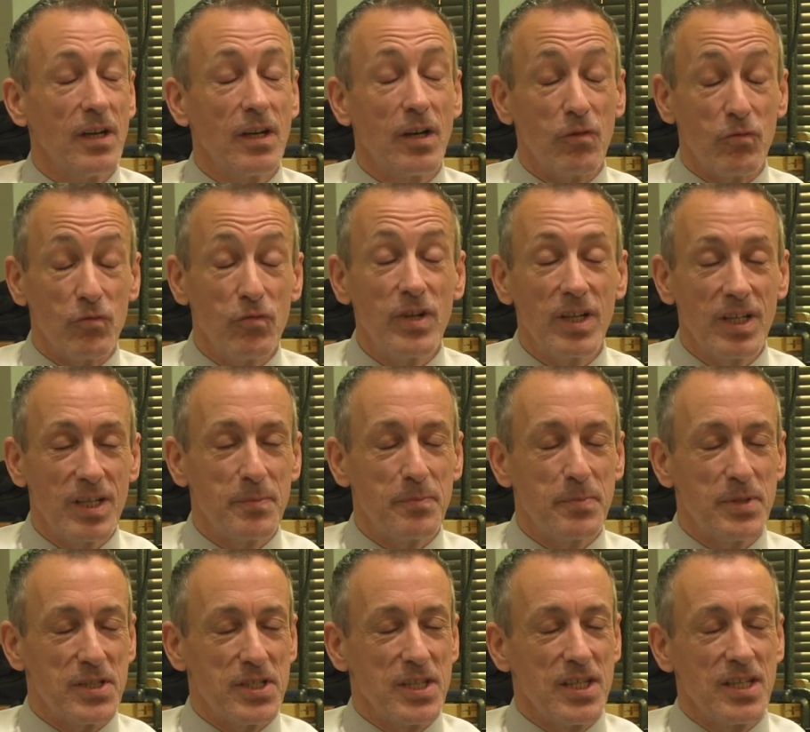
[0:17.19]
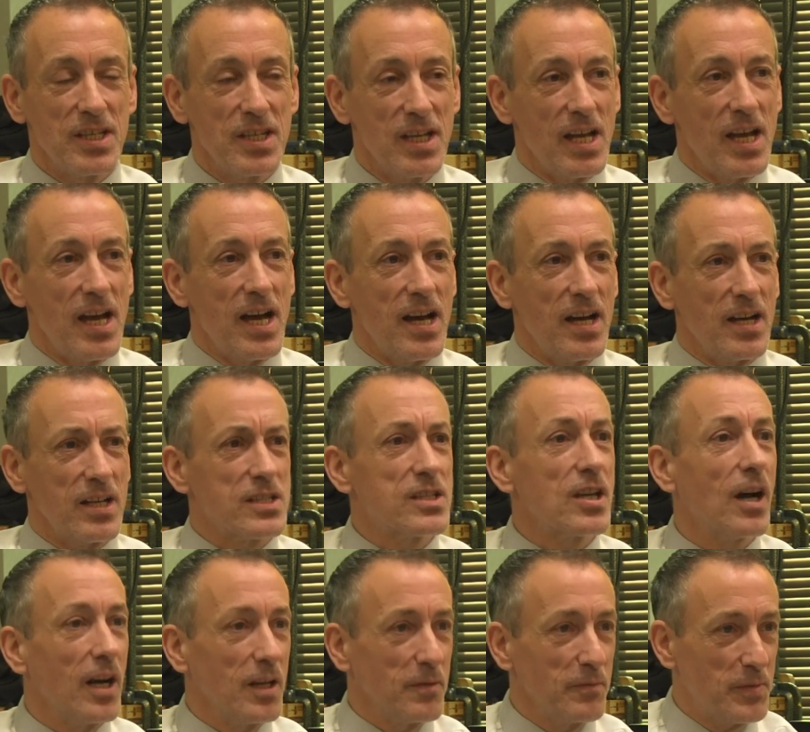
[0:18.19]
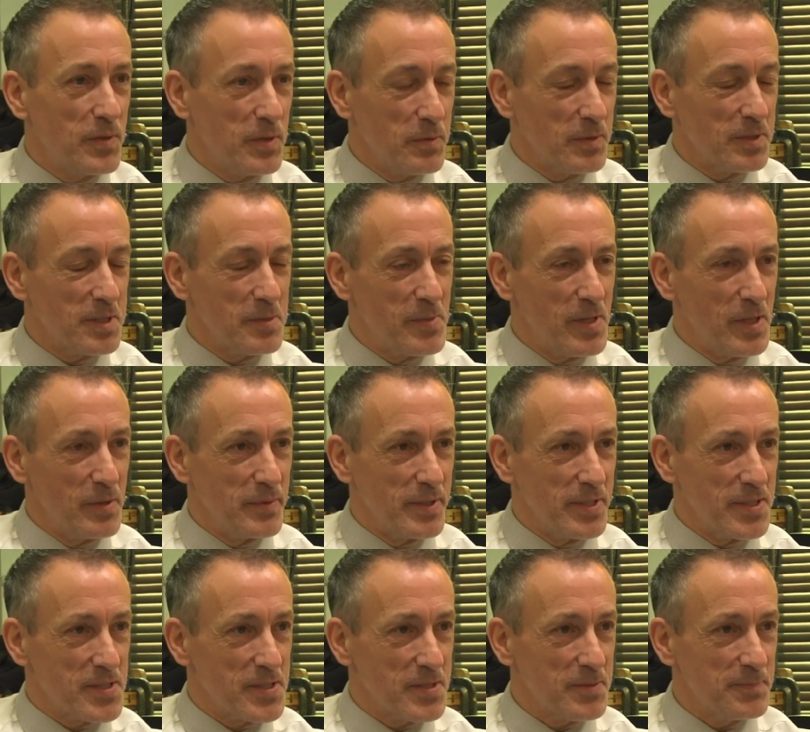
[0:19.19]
a really busy uh, time for you at the moment.